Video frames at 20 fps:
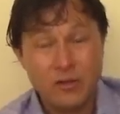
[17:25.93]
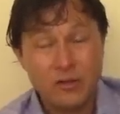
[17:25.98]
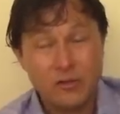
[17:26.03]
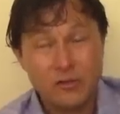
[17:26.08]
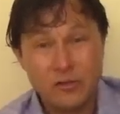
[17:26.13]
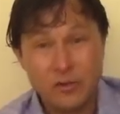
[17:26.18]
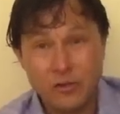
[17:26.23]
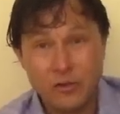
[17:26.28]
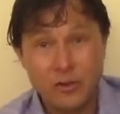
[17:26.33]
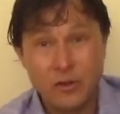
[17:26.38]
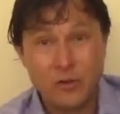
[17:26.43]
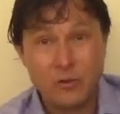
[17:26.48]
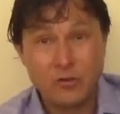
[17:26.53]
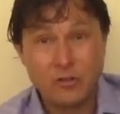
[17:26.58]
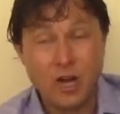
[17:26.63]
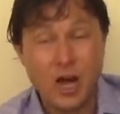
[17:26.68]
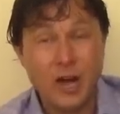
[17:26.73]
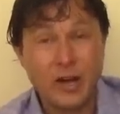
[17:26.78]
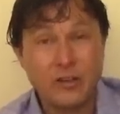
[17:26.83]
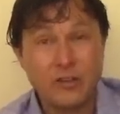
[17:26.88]
So, you know,
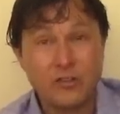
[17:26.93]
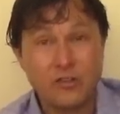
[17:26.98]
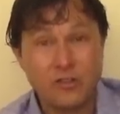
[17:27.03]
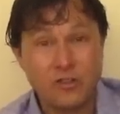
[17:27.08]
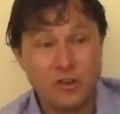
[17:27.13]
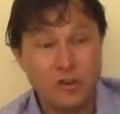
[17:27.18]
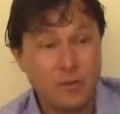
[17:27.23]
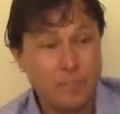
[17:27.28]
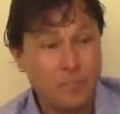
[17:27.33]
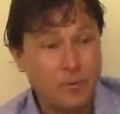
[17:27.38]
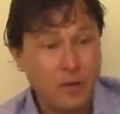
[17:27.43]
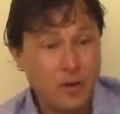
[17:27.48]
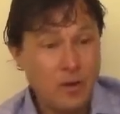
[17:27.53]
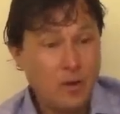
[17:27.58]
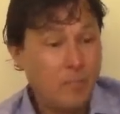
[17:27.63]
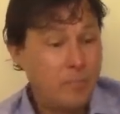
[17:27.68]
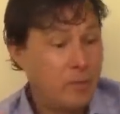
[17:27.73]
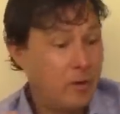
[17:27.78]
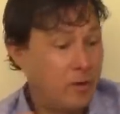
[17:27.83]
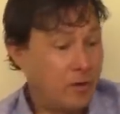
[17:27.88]
talk is cheap,
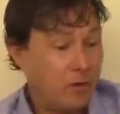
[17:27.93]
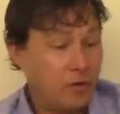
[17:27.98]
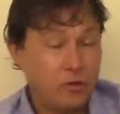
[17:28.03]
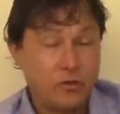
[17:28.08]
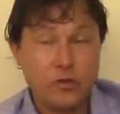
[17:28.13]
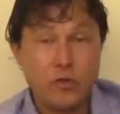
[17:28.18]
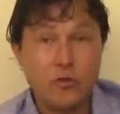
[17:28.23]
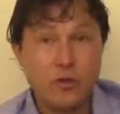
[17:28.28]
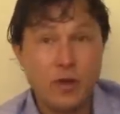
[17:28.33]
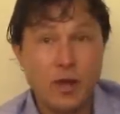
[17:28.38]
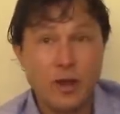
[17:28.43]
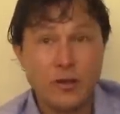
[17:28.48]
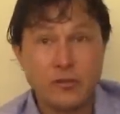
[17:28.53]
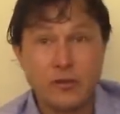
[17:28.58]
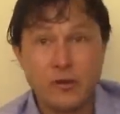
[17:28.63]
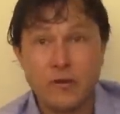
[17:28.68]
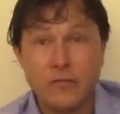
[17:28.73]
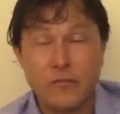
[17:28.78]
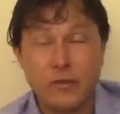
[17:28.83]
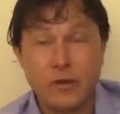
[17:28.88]
but, you know, showing you
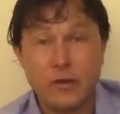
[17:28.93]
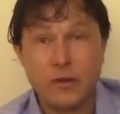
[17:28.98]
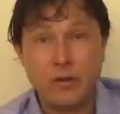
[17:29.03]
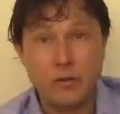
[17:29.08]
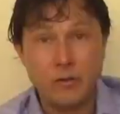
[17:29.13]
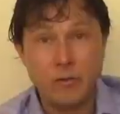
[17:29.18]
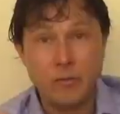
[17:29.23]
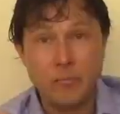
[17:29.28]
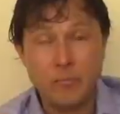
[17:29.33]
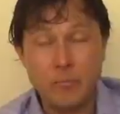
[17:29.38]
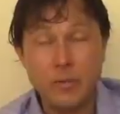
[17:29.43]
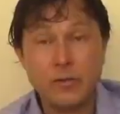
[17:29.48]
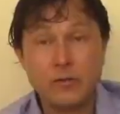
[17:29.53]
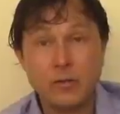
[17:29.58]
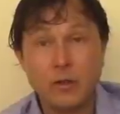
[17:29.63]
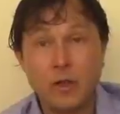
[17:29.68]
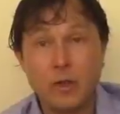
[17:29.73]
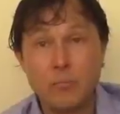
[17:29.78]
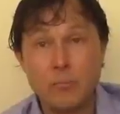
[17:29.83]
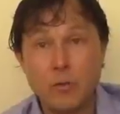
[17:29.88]
guys on a video
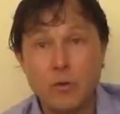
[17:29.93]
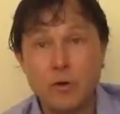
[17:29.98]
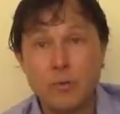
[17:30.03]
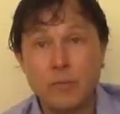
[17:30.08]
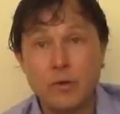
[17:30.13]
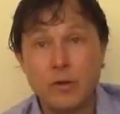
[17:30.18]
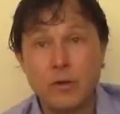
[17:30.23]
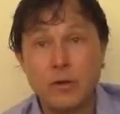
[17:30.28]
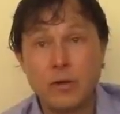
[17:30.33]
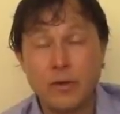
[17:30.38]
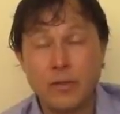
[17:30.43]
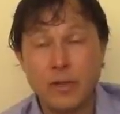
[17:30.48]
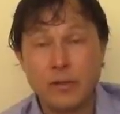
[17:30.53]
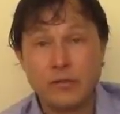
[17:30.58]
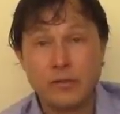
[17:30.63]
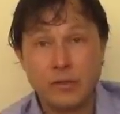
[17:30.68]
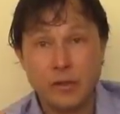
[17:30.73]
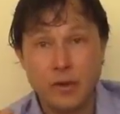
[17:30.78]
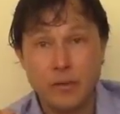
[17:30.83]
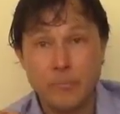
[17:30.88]
means a lot more to me, and
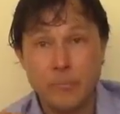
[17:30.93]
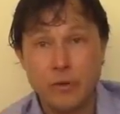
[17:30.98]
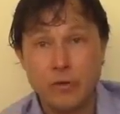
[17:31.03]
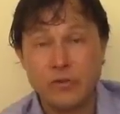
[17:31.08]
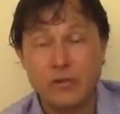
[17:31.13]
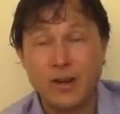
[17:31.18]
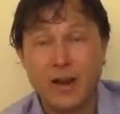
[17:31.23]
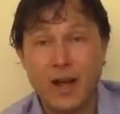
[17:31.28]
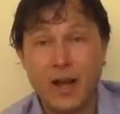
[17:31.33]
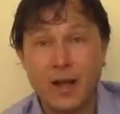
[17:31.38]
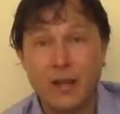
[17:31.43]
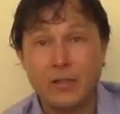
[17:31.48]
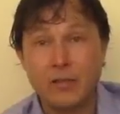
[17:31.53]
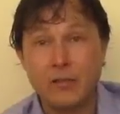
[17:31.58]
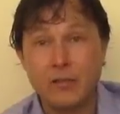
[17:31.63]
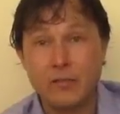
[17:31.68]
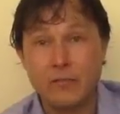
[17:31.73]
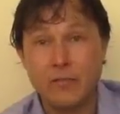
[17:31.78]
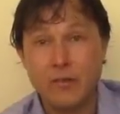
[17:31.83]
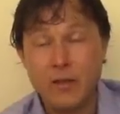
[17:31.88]
that's the kind of person I
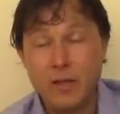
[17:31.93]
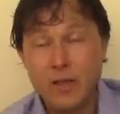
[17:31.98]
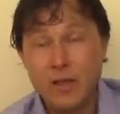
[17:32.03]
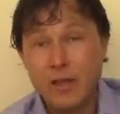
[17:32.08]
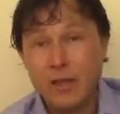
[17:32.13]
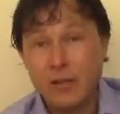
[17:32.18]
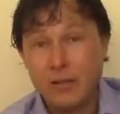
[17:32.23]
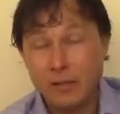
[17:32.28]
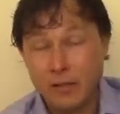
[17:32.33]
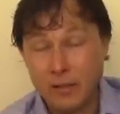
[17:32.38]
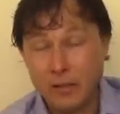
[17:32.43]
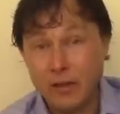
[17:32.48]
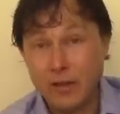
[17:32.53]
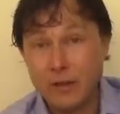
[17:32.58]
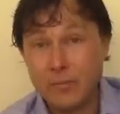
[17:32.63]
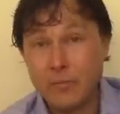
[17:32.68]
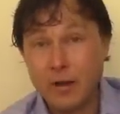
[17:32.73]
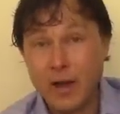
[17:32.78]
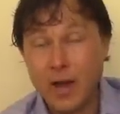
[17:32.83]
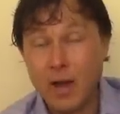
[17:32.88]
live,
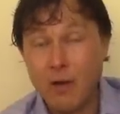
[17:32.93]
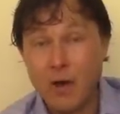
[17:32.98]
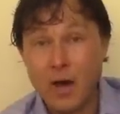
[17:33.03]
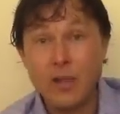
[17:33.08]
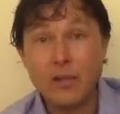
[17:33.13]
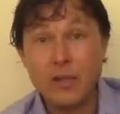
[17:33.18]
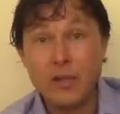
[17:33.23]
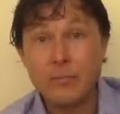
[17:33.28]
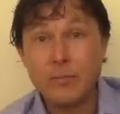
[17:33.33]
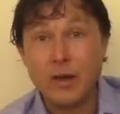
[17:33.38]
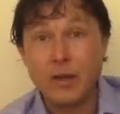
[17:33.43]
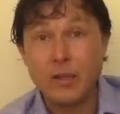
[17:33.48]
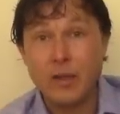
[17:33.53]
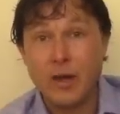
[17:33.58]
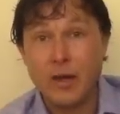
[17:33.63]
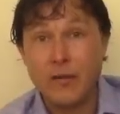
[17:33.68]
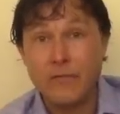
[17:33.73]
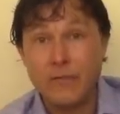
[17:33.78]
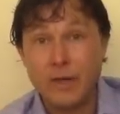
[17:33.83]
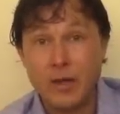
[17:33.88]
lead my how I lead my
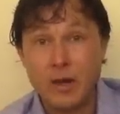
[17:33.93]
life.